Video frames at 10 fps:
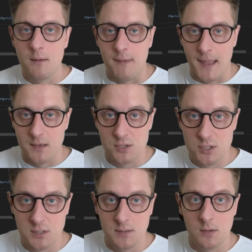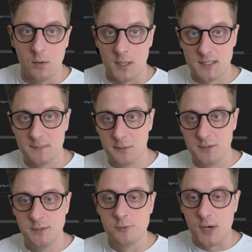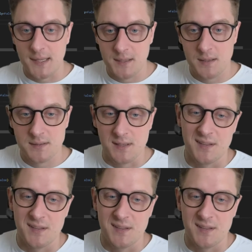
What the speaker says: vanishing or exploding gradients,